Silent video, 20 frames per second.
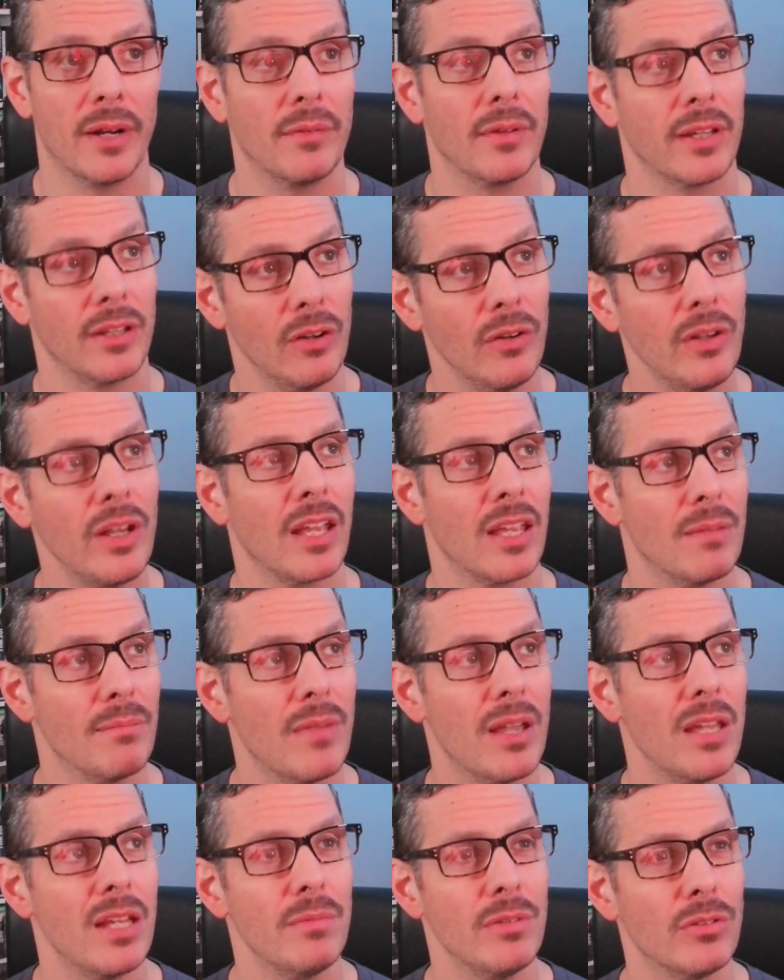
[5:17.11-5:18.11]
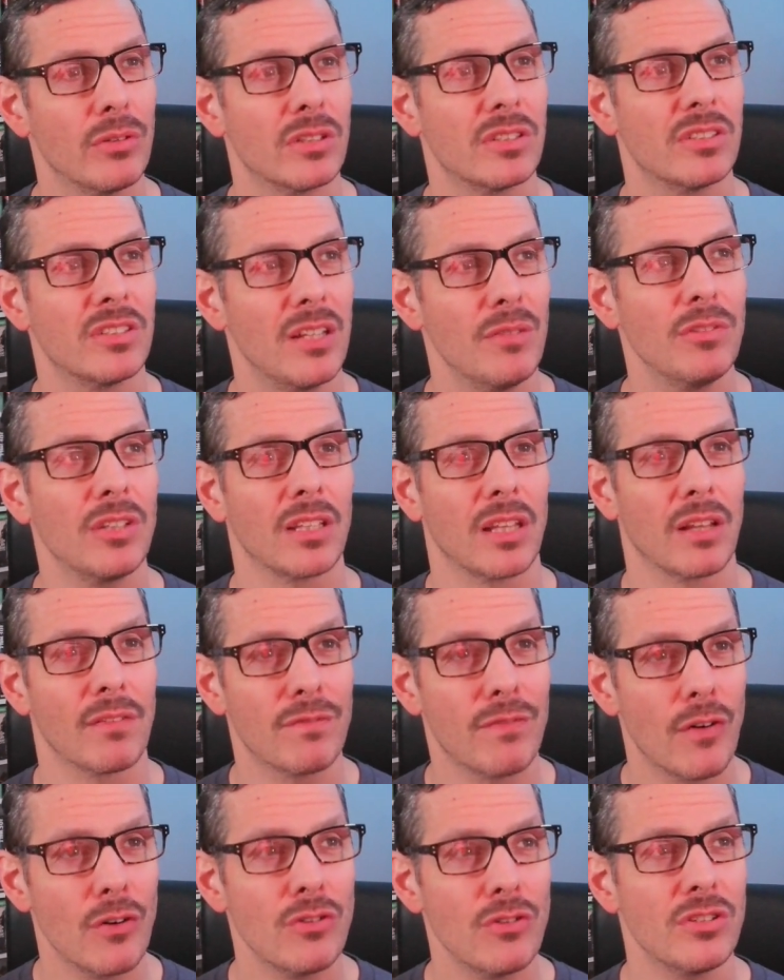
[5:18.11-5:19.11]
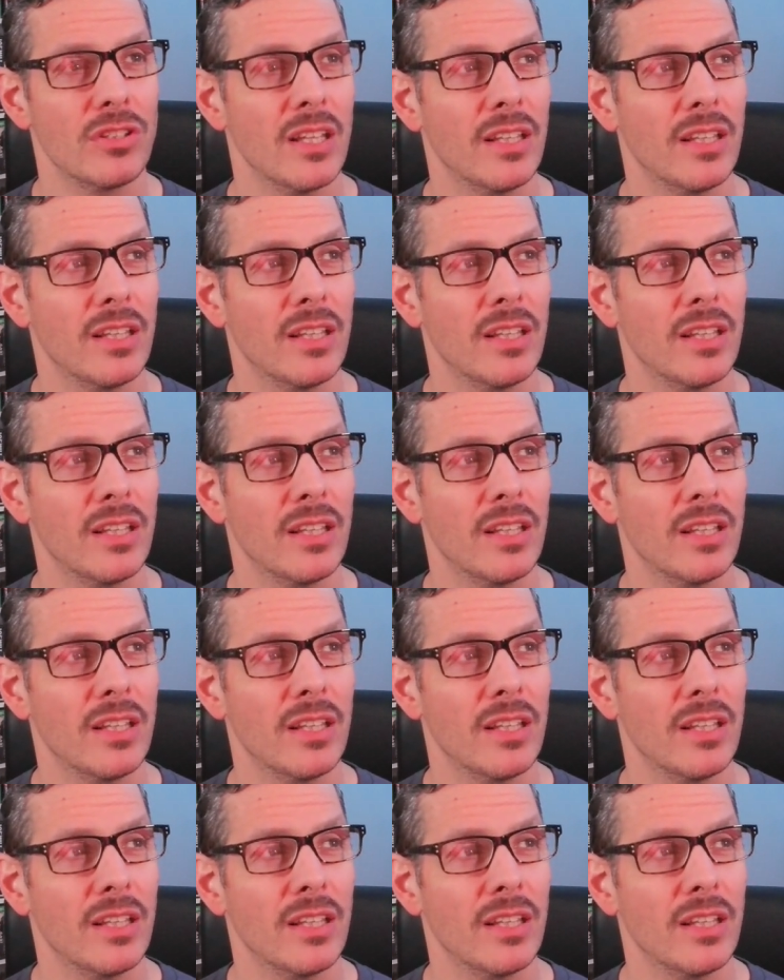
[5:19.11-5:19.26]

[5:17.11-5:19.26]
It, I'm like, oh yeah, he made him into a. It was like the first